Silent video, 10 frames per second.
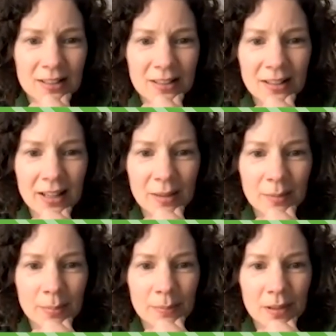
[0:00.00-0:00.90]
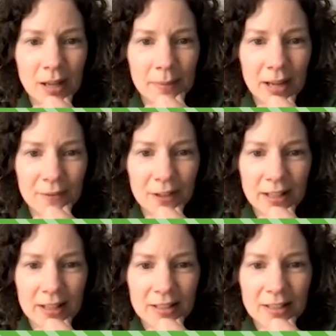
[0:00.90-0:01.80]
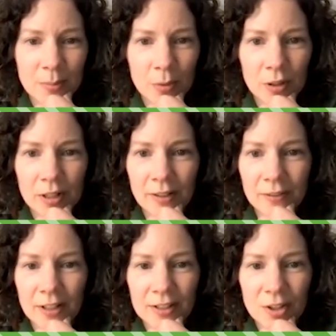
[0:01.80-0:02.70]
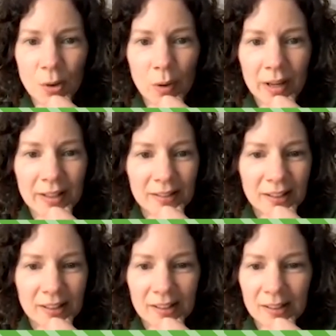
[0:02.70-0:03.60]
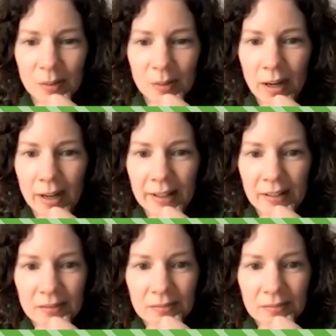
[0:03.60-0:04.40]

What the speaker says: Then I feel like this is more of a so what than a why.